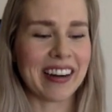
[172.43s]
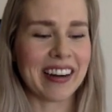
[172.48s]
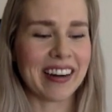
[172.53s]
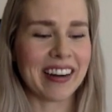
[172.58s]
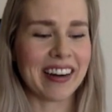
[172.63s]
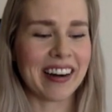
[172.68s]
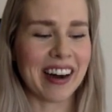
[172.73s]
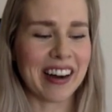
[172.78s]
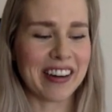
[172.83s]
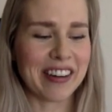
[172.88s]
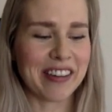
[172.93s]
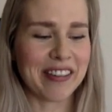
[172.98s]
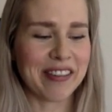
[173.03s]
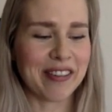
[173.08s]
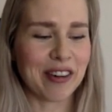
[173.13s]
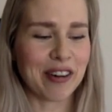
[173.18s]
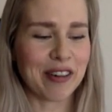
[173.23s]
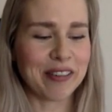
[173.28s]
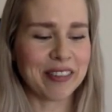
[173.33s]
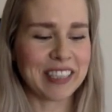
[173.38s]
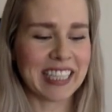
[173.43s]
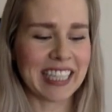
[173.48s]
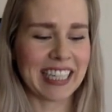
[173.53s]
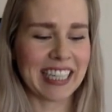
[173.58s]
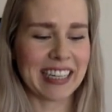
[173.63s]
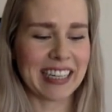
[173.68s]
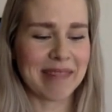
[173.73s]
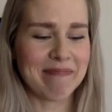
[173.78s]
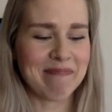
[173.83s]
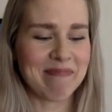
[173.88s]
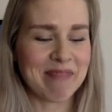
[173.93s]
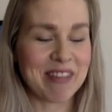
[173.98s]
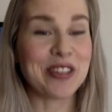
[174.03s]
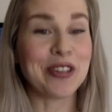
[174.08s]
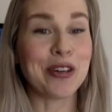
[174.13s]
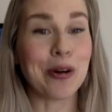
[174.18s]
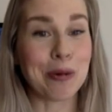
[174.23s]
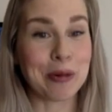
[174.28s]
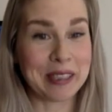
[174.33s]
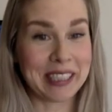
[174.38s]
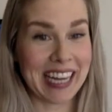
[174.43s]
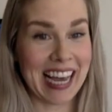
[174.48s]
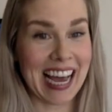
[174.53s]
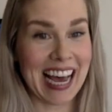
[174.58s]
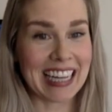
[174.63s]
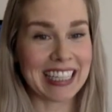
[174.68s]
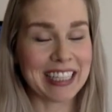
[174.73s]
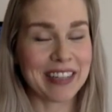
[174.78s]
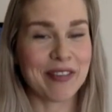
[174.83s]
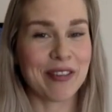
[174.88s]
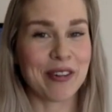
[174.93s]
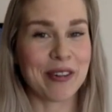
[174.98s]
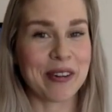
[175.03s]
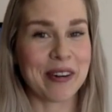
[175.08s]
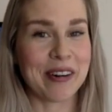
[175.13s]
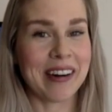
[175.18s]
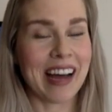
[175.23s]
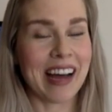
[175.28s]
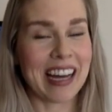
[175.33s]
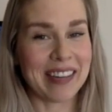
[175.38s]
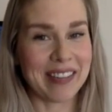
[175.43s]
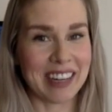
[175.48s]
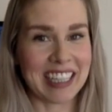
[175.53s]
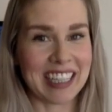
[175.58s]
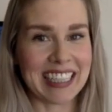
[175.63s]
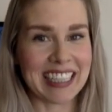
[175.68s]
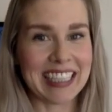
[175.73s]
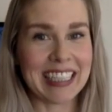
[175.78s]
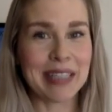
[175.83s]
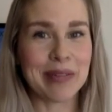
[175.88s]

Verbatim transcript: kind of often don't ask for advices.